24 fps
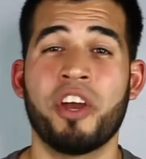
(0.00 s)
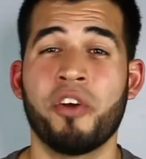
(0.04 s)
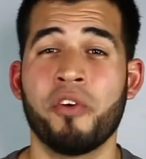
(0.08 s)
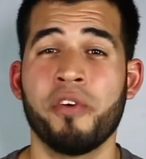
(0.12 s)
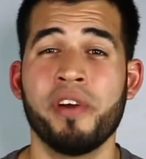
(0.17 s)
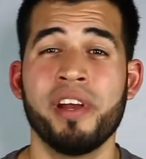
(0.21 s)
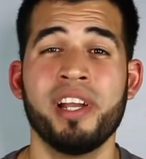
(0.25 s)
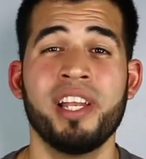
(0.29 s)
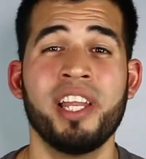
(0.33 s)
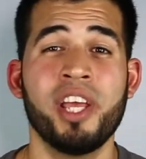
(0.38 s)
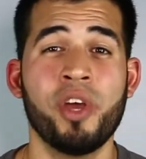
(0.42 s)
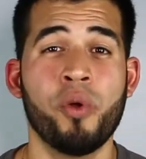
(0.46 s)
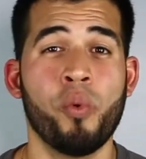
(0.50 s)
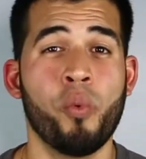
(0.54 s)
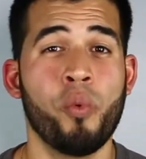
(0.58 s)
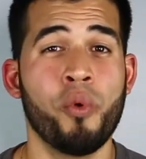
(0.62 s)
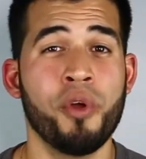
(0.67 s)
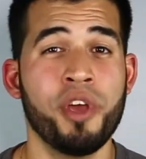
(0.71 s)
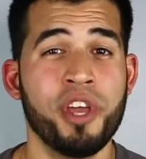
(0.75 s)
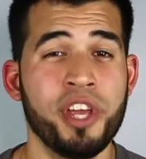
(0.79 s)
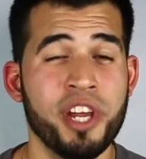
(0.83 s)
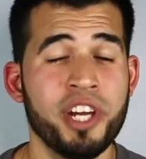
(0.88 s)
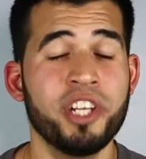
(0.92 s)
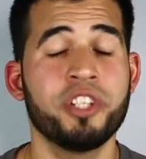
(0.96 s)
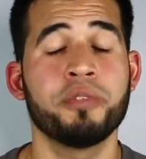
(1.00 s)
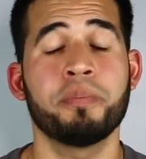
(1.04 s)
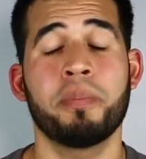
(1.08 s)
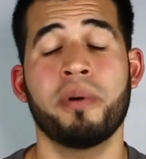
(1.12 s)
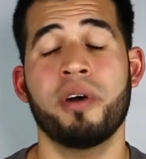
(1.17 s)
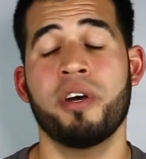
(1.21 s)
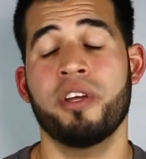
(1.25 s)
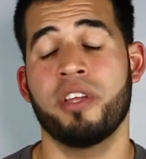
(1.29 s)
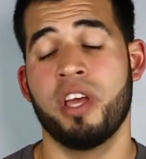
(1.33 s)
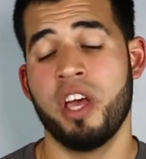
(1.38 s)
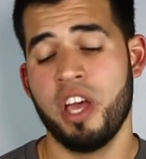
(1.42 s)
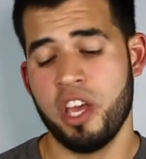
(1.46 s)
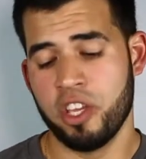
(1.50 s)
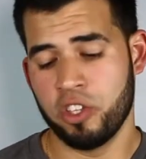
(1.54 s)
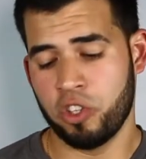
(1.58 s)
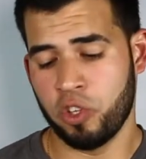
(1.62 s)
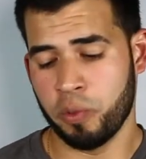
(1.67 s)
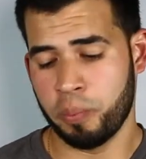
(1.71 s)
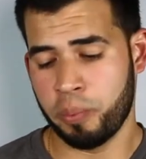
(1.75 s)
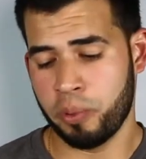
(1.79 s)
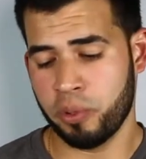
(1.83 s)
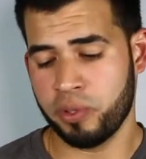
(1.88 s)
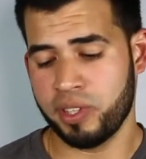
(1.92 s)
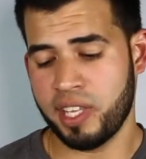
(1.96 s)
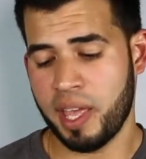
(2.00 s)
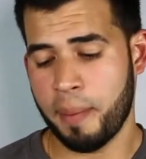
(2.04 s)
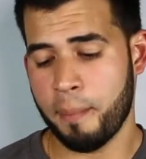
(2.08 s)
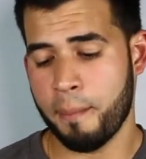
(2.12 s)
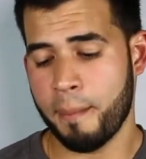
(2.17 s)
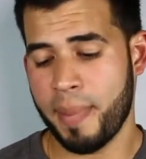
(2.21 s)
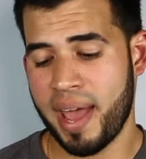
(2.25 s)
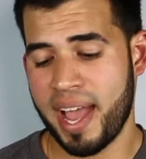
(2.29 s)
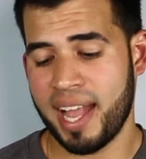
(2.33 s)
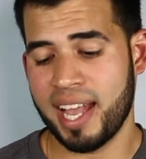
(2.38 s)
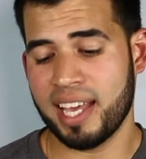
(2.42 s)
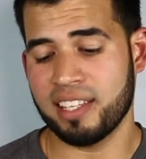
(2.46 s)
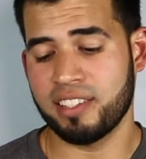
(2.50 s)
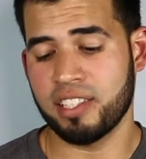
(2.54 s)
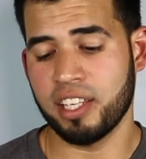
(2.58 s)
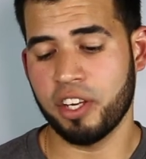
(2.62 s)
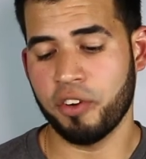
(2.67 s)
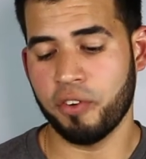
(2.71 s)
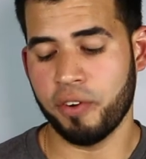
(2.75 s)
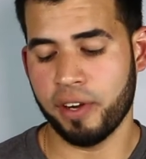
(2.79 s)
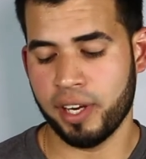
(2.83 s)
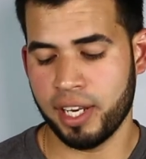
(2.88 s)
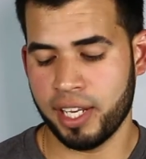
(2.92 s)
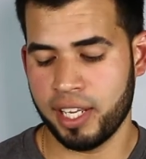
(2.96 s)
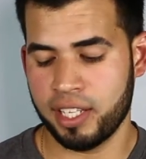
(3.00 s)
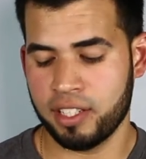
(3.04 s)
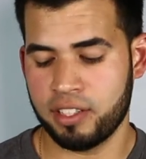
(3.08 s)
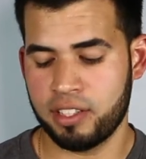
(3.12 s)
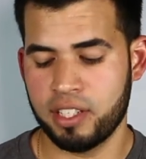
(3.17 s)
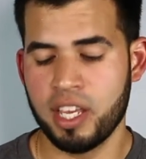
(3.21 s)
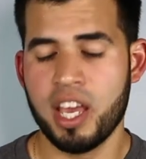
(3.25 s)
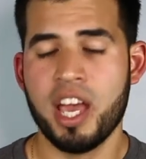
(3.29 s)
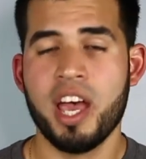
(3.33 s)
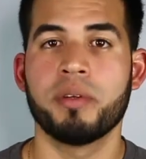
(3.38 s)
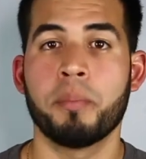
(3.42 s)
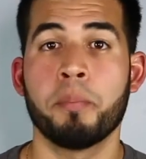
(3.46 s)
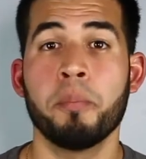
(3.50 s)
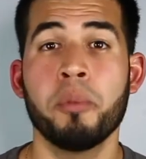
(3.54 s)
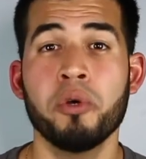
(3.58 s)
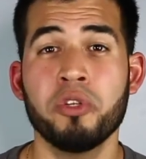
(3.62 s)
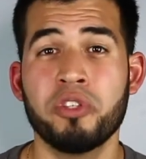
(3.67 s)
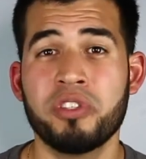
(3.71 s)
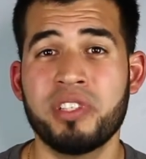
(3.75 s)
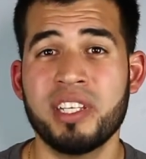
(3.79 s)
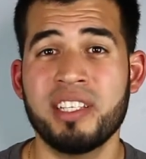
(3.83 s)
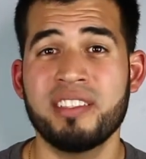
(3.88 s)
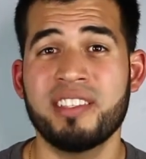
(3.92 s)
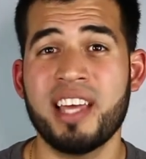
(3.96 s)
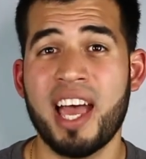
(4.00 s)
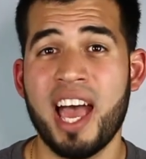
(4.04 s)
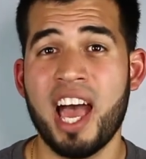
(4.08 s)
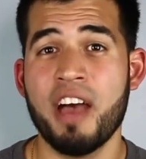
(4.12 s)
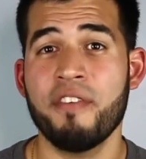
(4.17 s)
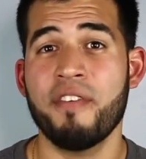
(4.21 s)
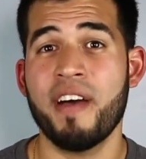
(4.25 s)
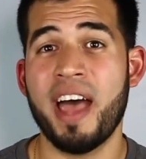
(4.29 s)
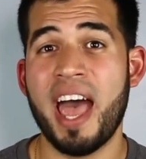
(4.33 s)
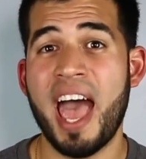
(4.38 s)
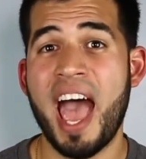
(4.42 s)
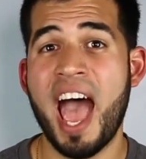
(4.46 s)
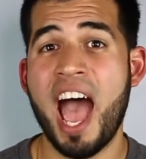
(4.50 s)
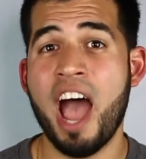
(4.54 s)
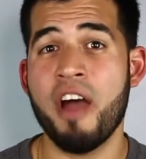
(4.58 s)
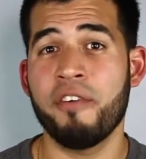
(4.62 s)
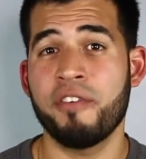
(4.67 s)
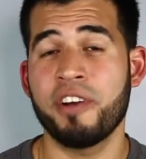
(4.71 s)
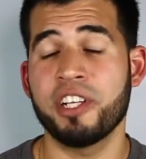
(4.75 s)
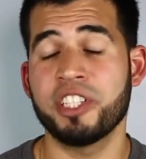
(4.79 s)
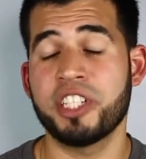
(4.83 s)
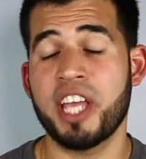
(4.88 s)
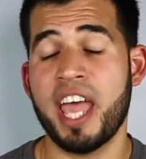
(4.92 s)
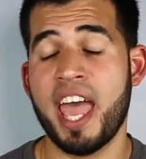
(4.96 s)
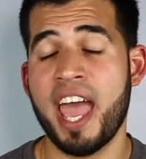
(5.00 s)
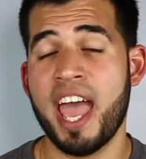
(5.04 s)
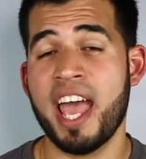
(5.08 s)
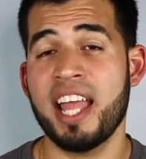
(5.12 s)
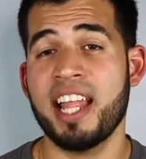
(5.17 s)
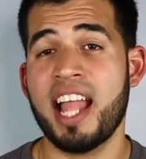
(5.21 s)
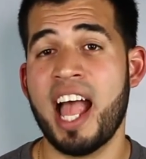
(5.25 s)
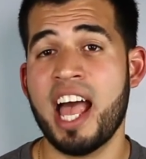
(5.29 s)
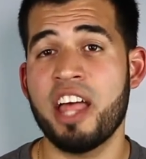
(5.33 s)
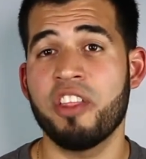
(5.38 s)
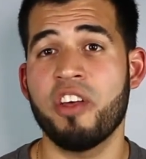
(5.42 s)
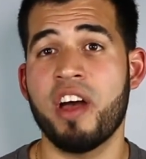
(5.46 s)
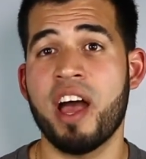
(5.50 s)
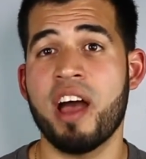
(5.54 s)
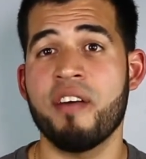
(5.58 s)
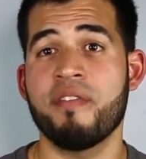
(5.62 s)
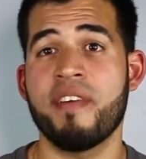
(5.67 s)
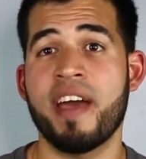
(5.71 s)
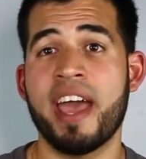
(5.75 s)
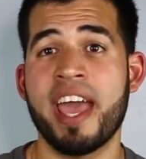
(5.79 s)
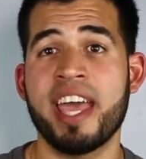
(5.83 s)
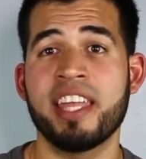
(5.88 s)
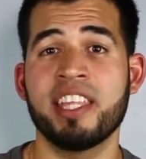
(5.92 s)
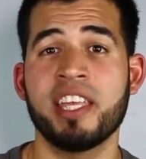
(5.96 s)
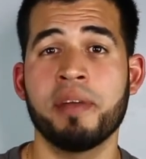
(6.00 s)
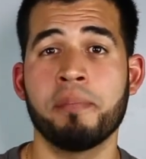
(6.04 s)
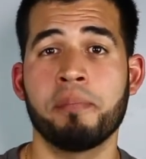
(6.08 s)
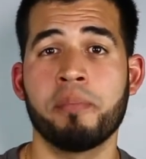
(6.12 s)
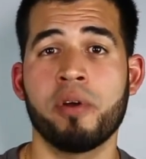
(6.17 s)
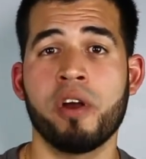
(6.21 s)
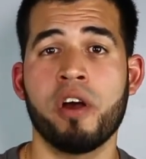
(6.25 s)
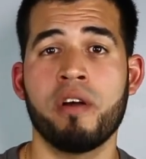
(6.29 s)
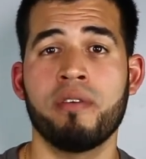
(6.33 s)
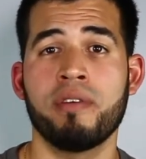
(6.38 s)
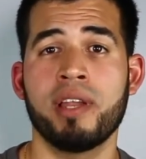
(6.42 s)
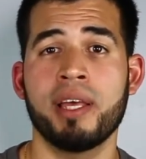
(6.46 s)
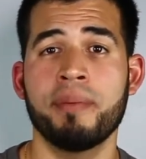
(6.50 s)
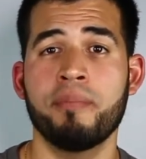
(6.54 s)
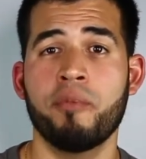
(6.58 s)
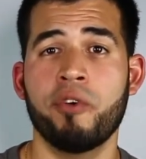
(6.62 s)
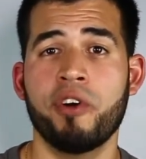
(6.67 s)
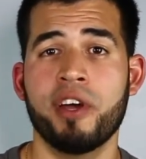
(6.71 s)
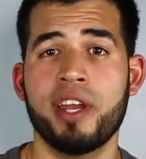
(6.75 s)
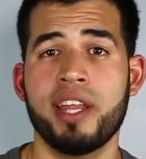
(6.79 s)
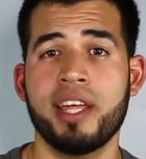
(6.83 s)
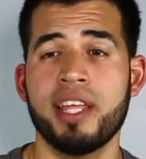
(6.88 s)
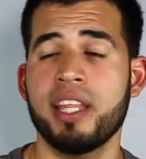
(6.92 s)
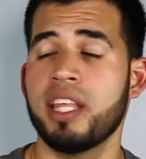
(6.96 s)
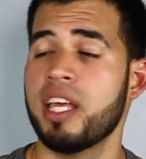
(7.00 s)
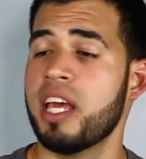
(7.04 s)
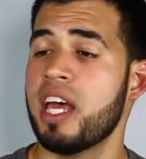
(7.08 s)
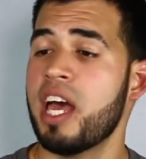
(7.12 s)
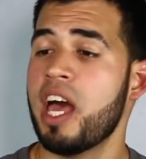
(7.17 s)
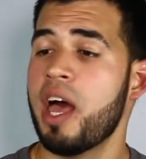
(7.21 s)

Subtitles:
really weird spot to put the magazine release, but since I have an average hand, I don't have any problem with it.